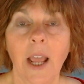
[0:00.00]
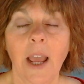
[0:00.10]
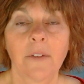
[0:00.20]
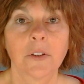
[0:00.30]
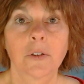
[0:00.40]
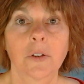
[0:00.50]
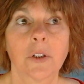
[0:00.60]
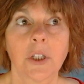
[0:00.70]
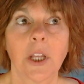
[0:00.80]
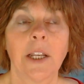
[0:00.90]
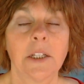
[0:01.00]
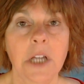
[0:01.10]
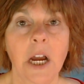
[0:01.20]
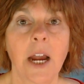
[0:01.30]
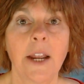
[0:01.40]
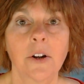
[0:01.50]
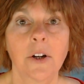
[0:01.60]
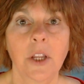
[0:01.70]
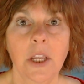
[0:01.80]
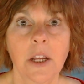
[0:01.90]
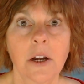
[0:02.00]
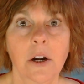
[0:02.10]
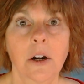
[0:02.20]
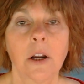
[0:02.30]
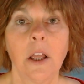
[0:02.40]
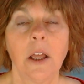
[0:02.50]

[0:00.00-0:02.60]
to have to search an entire year